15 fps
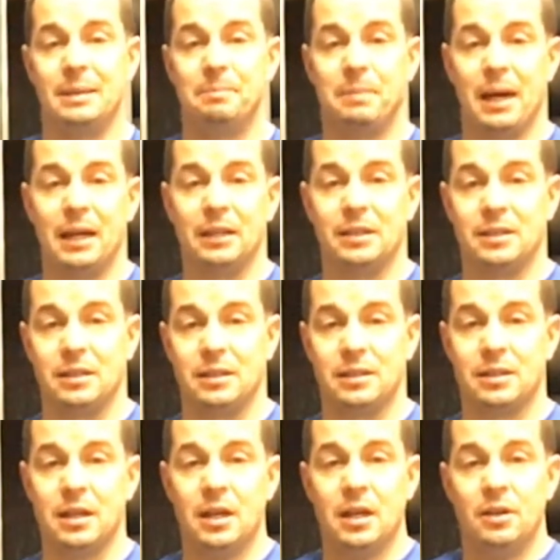
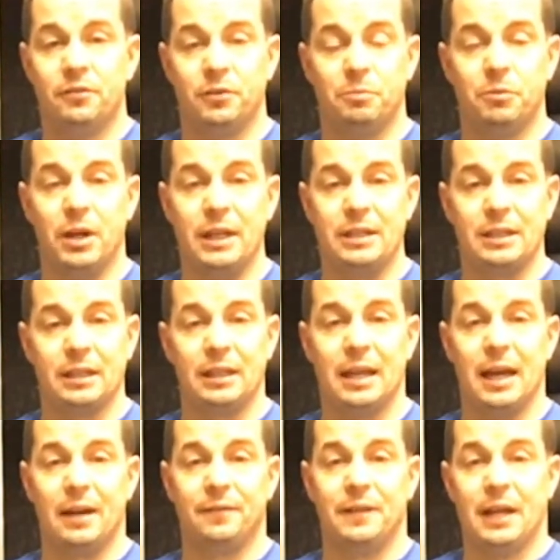imbalances from right to
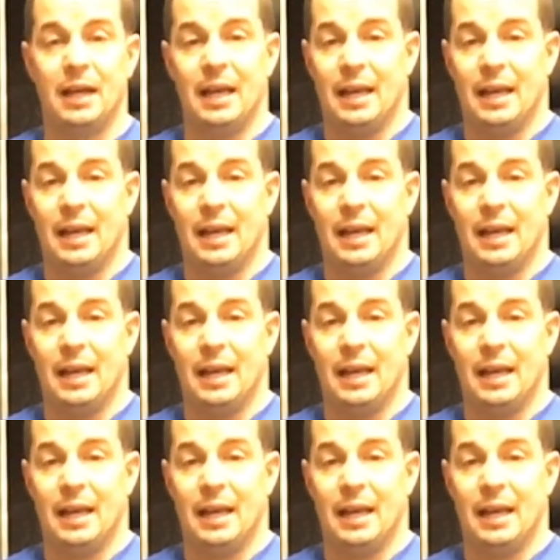left.